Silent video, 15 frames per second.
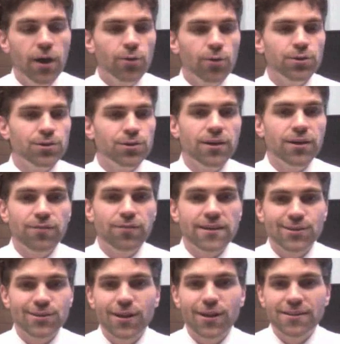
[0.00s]
When you think of
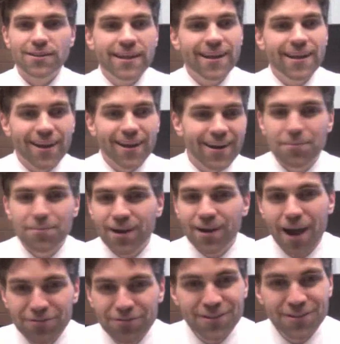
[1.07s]
us all needing our cup of
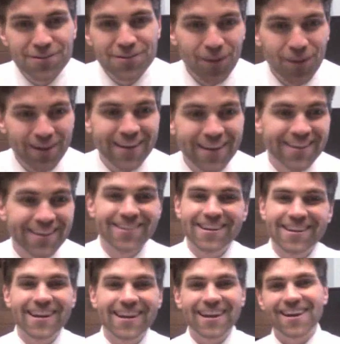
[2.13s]
coffee in the morning, you know, we
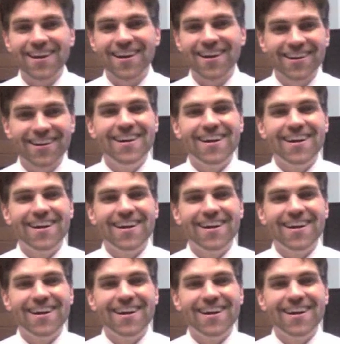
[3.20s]
got to get our